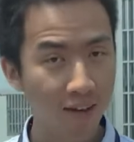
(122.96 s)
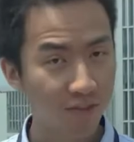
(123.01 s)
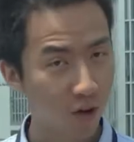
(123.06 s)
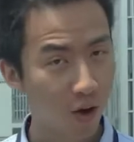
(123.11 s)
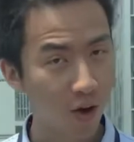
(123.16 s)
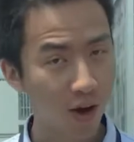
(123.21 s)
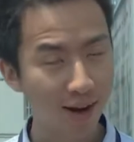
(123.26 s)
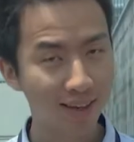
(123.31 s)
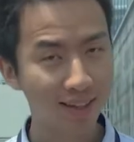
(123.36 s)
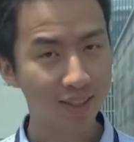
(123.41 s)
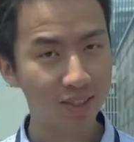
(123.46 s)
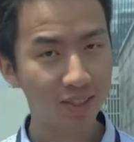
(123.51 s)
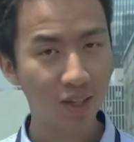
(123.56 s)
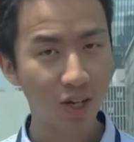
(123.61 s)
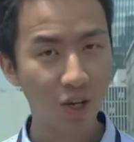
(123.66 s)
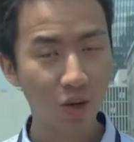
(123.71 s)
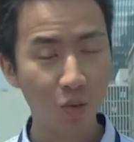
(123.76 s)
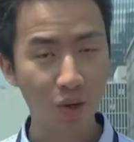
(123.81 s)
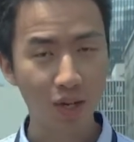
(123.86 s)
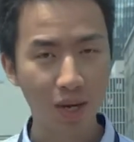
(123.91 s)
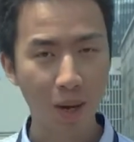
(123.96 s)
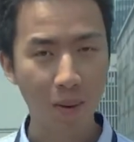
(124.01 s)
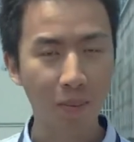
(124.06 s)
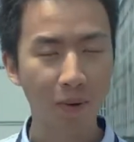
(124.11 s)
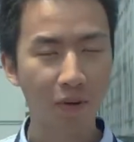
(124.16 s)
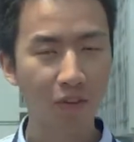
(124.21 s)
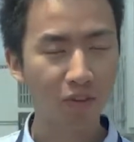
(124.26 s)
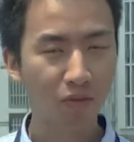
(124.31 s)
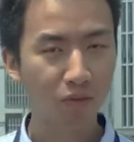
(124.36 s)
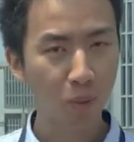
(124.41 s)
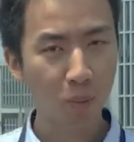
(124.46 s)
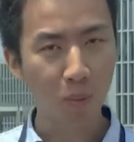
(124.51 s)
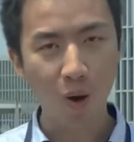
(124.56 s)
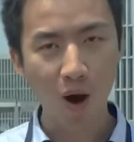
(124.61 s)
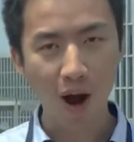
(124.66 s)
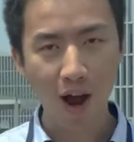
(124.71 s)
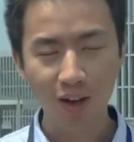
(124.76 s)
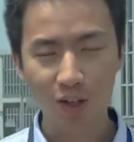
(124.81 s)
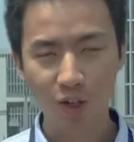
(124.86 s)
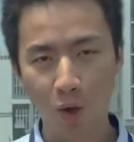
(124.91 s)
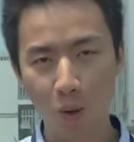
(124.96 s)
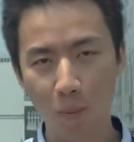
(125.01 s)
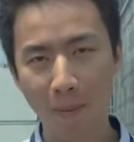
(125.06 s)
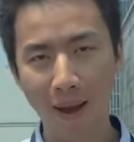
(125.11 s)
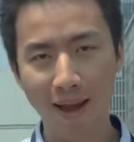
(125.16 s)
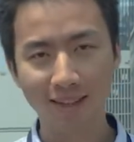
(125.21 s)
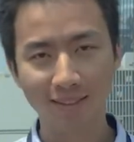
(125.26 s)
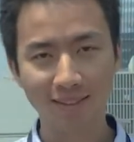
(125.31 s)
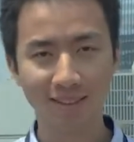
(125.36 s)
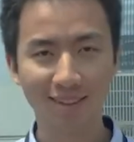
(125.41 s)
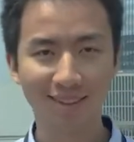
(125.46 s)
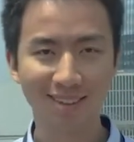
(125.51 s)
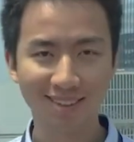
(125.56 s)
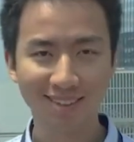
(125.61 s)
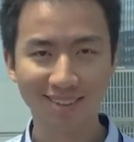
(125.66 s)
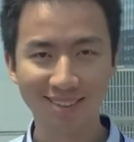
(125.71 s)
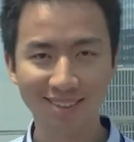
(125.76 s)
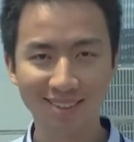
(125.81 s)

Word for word: iPhone 8 will come with Filmora Go Master.